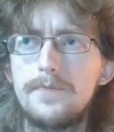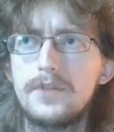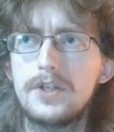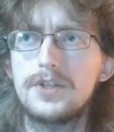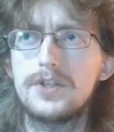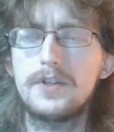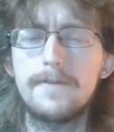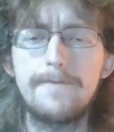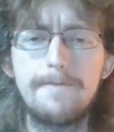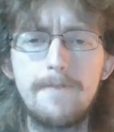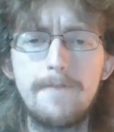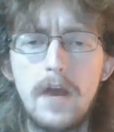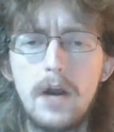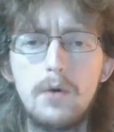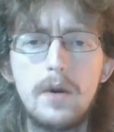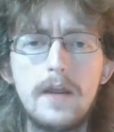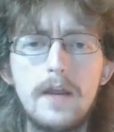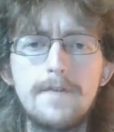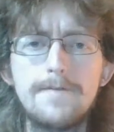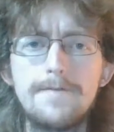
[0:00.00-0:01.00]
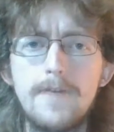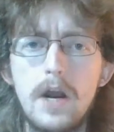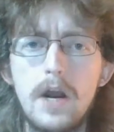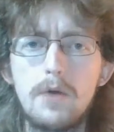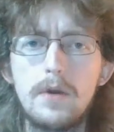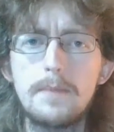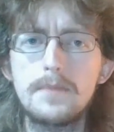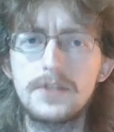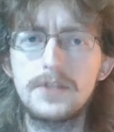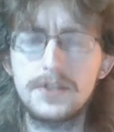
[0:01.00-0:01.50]
Just a very,
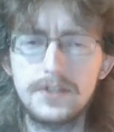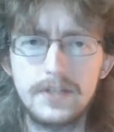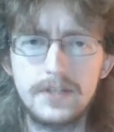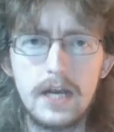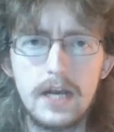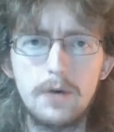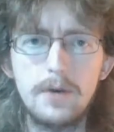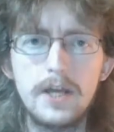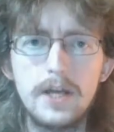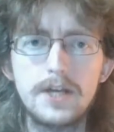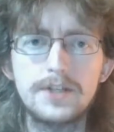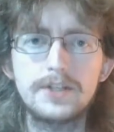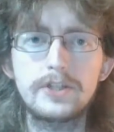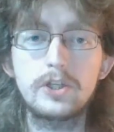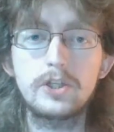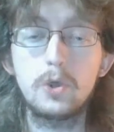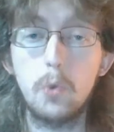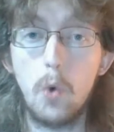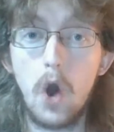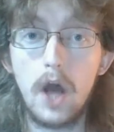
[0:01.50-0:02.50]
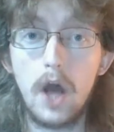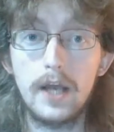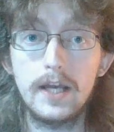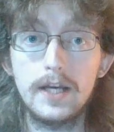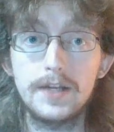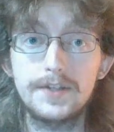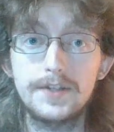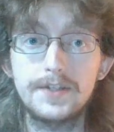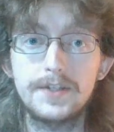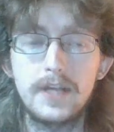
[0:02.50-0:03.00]
very mysterious,
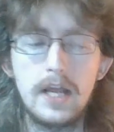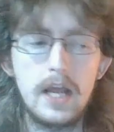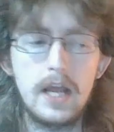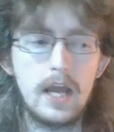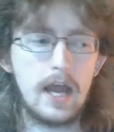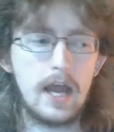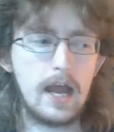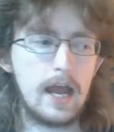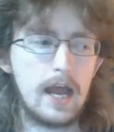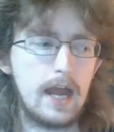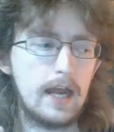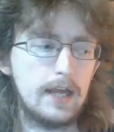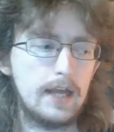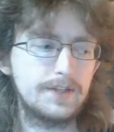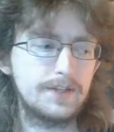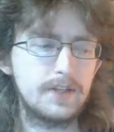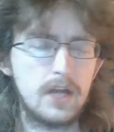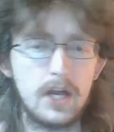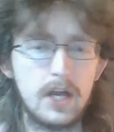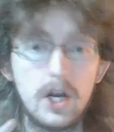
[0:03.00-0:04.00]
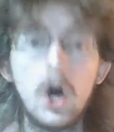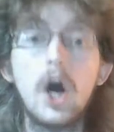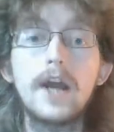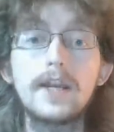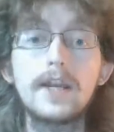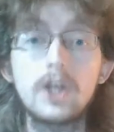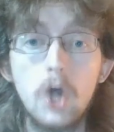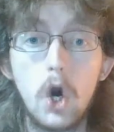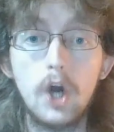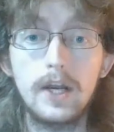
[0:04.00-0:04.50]
quiet, and an
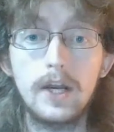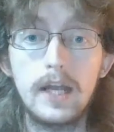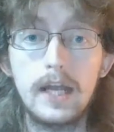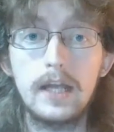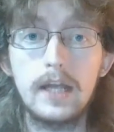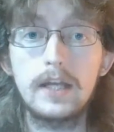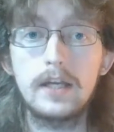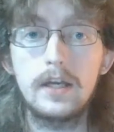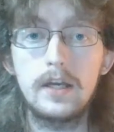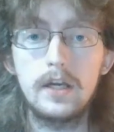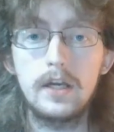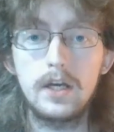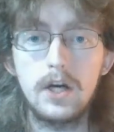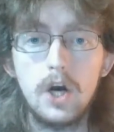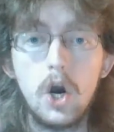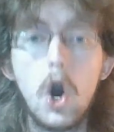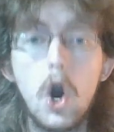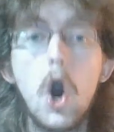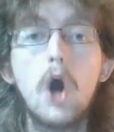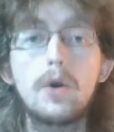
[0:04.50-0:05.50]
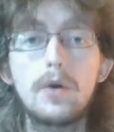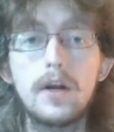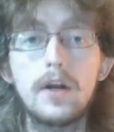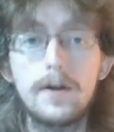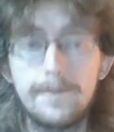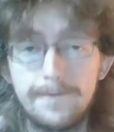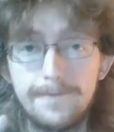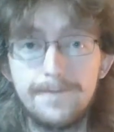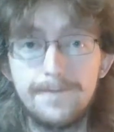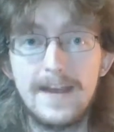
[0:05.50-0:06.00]
iconic
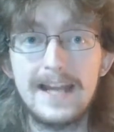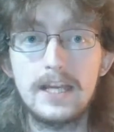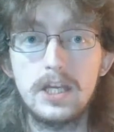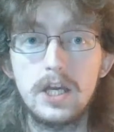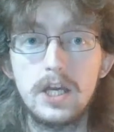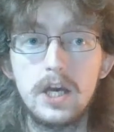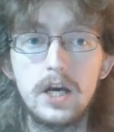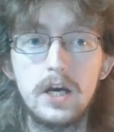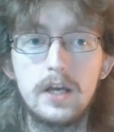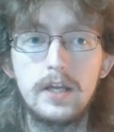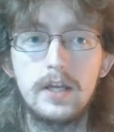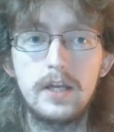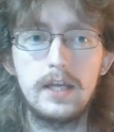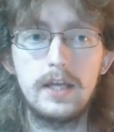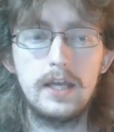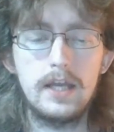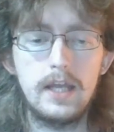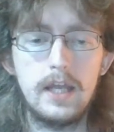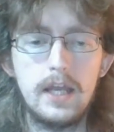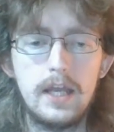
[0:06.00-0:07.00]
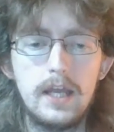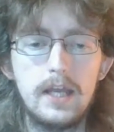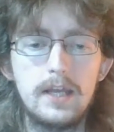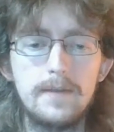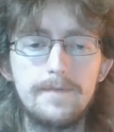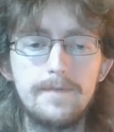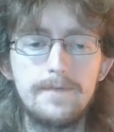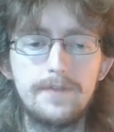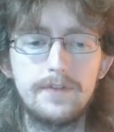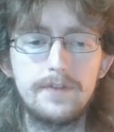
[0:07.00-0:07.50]
horror figure
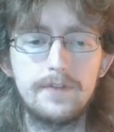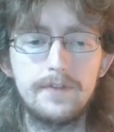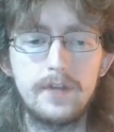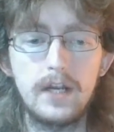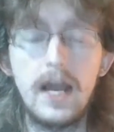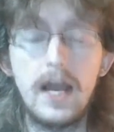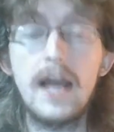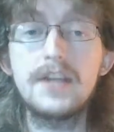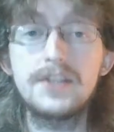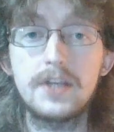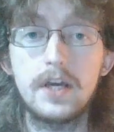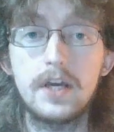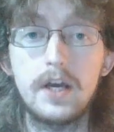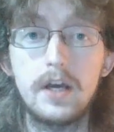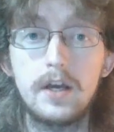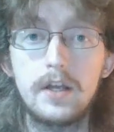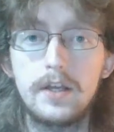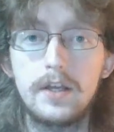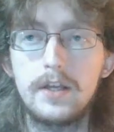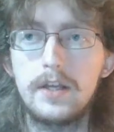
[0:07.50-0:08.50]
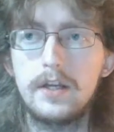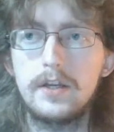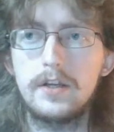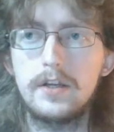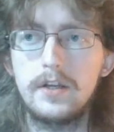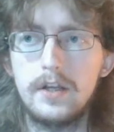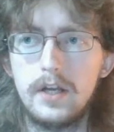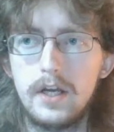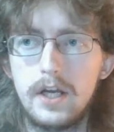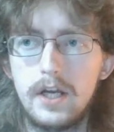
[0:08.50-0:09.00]
in the later
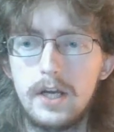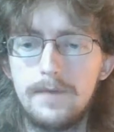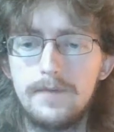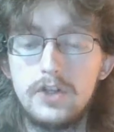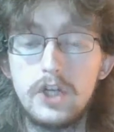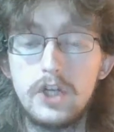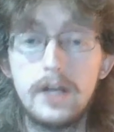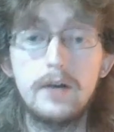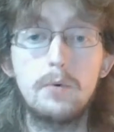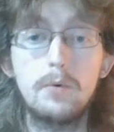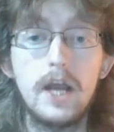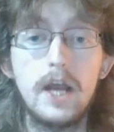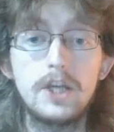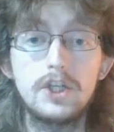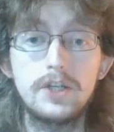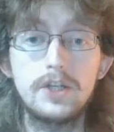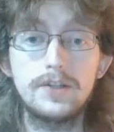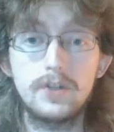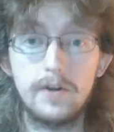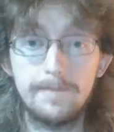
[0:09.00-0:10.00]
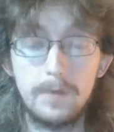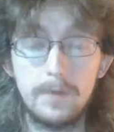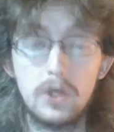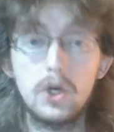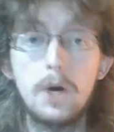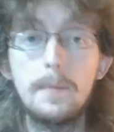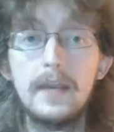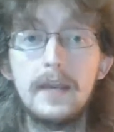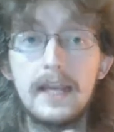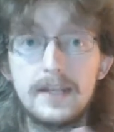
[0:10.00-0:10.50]
generations of
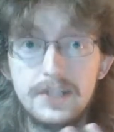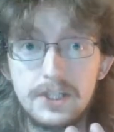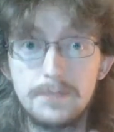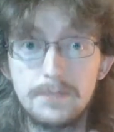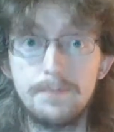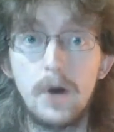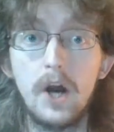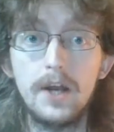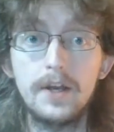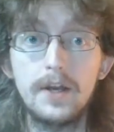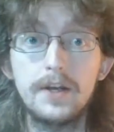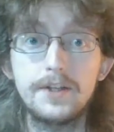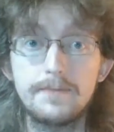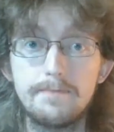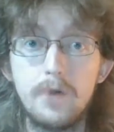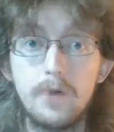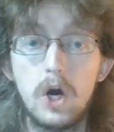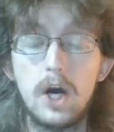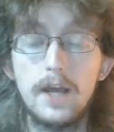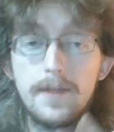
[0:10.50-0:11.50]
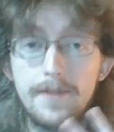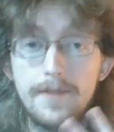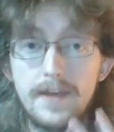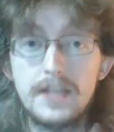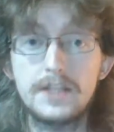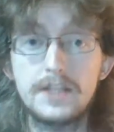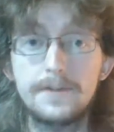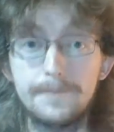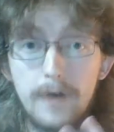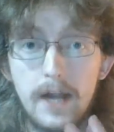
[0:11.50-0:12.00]
becoming inspired by
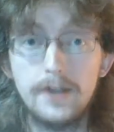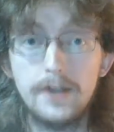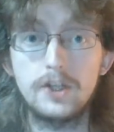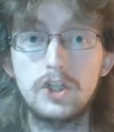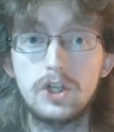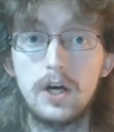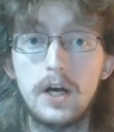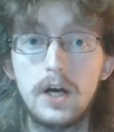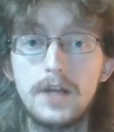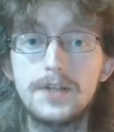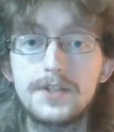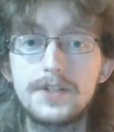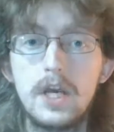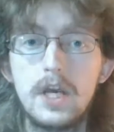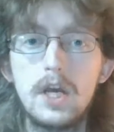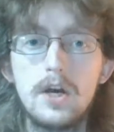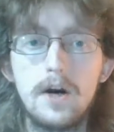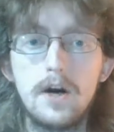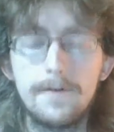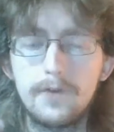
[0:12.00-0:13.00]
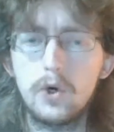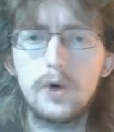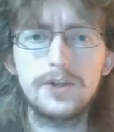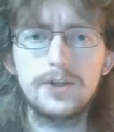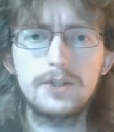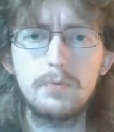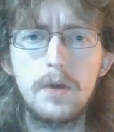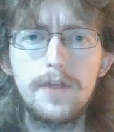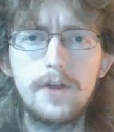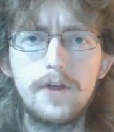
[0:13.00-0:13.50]
this franchise. Of
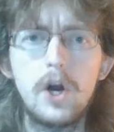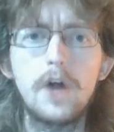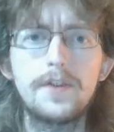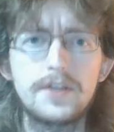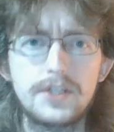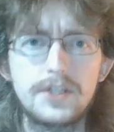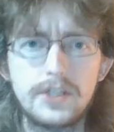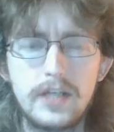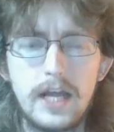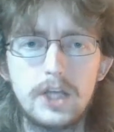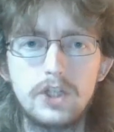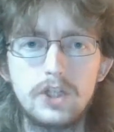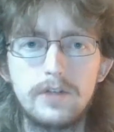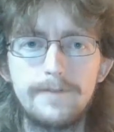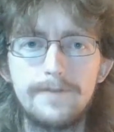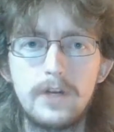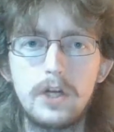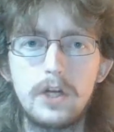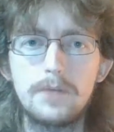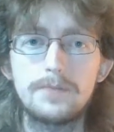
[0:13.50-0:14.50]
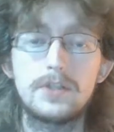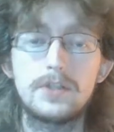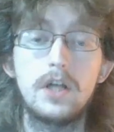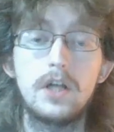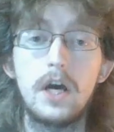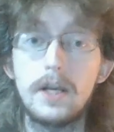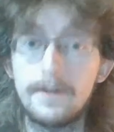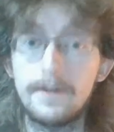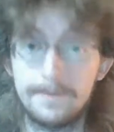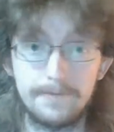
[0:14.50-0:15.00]
course, with other slasher films
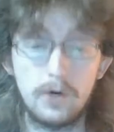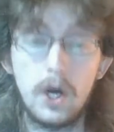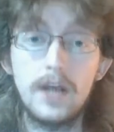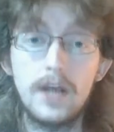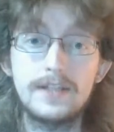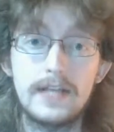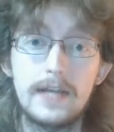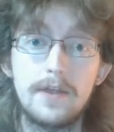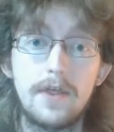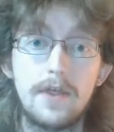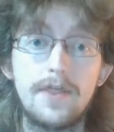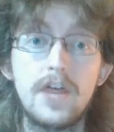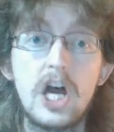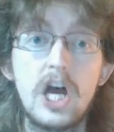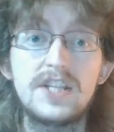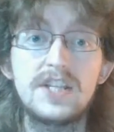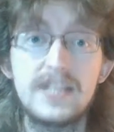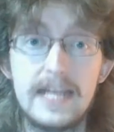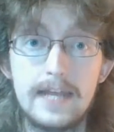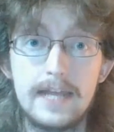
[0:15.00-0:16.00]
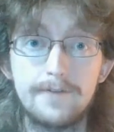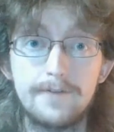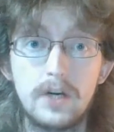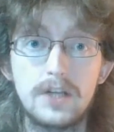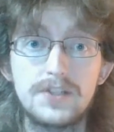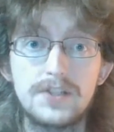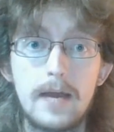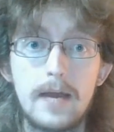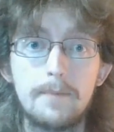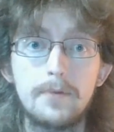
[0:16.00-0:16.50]
like Friday the 13th, for
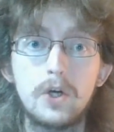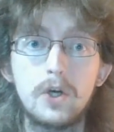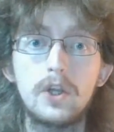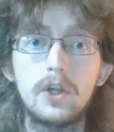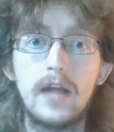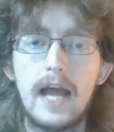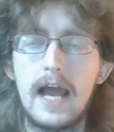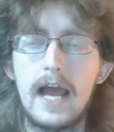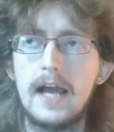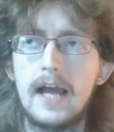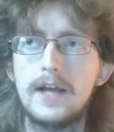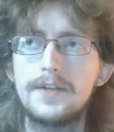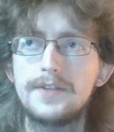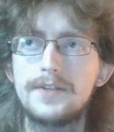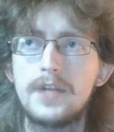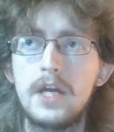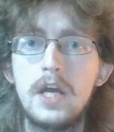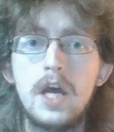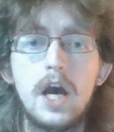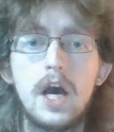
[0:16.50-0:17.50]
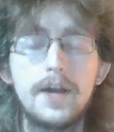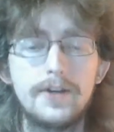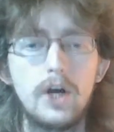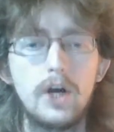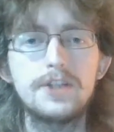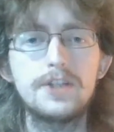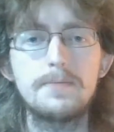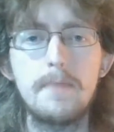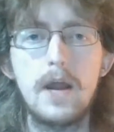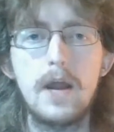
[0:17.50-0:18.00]
example, and A
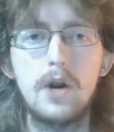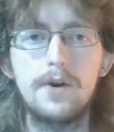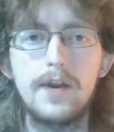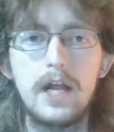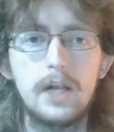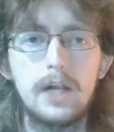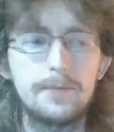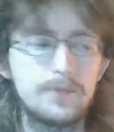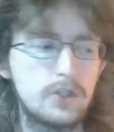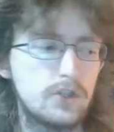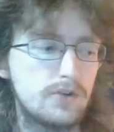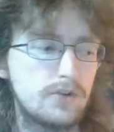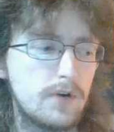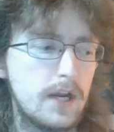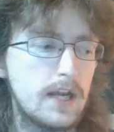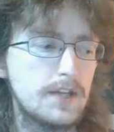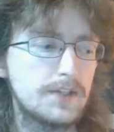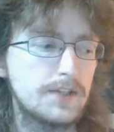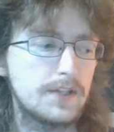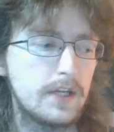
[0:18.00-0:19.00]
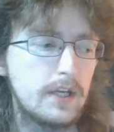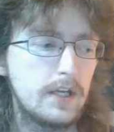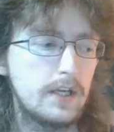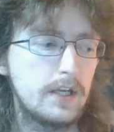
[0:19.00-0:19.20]
Nightmare on Elm Street.